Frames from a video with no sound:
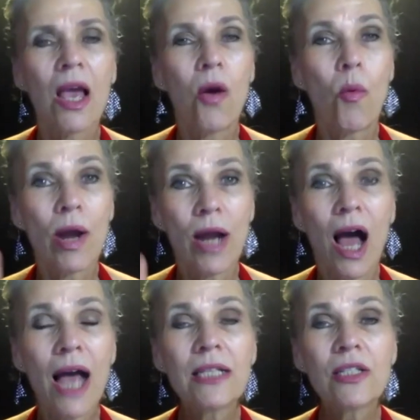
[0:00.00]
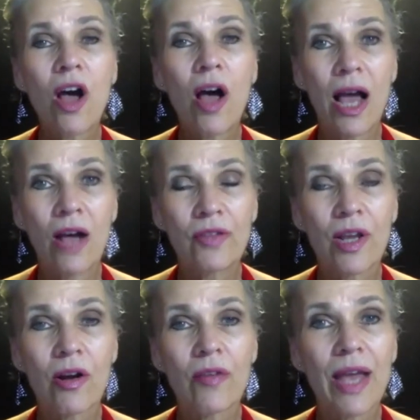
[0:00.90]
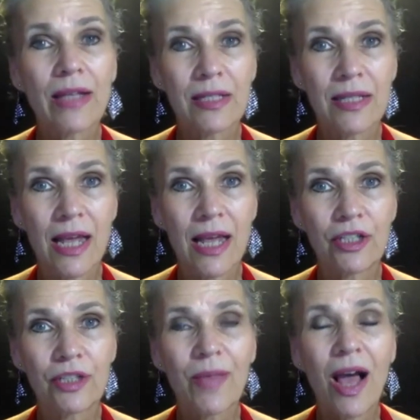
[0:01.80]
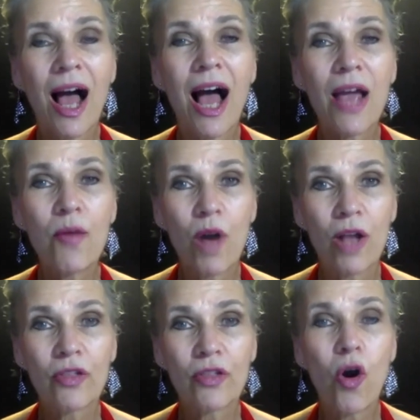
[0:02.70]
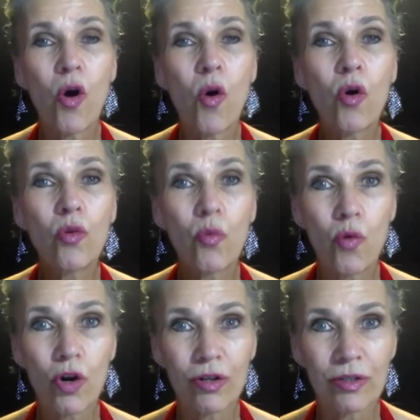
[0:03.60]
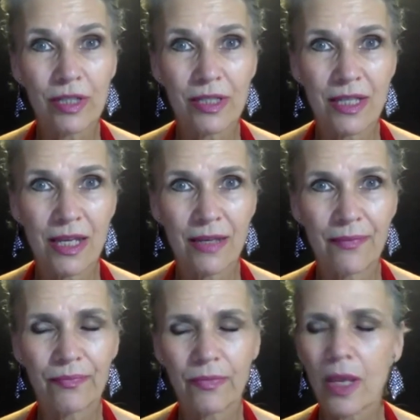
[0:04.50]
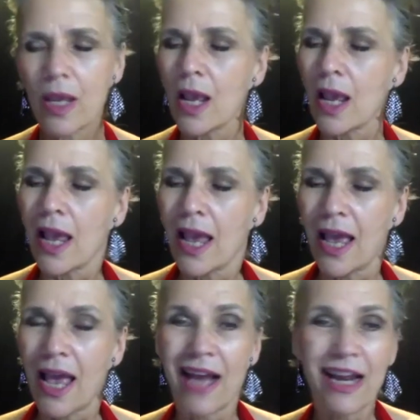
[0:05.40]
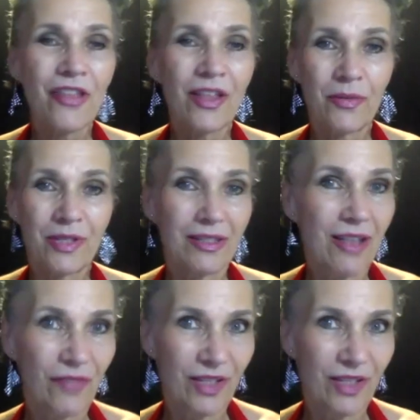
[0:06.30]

what I saw out there on that stage, I want the whole world to see. And I thought that was a lovely